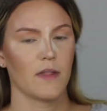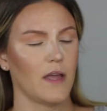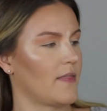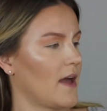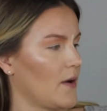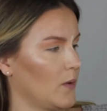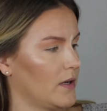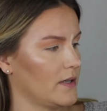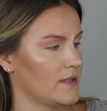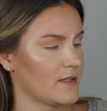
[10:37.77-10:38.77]
And that
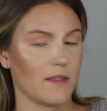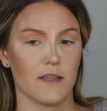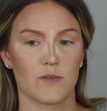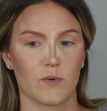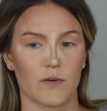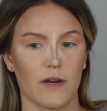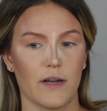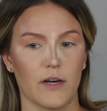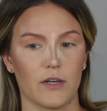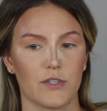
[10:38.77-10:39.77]
was this one right
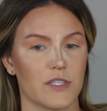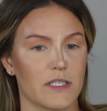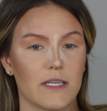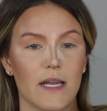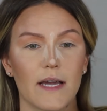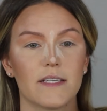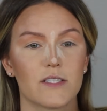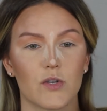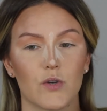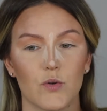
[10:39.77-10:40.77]
here. Just a
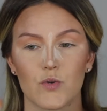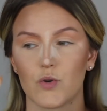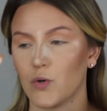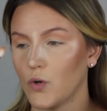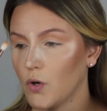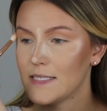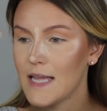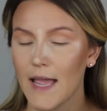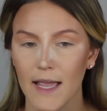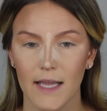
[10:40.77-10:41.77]
nice neutral
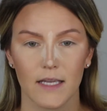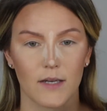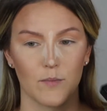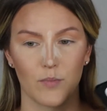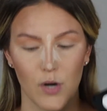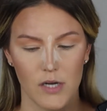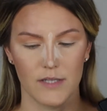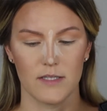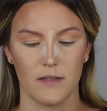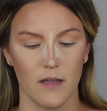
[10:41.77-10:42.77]
tan
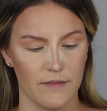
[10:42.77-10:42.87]
bronze. Love